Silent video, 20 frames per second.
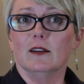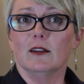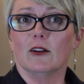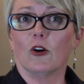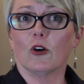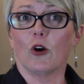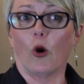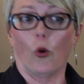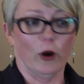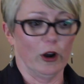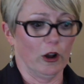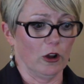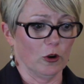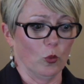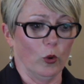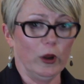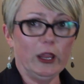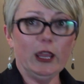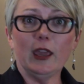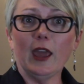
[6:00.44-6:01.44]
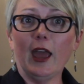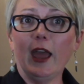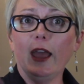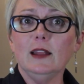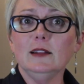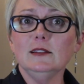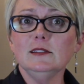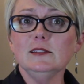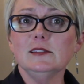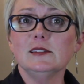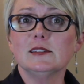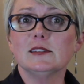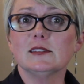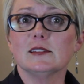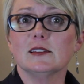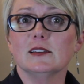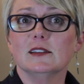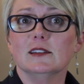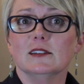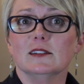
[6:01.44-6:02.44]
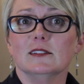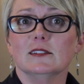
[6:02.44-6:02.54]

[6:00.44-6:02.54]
I'll go in on weekends,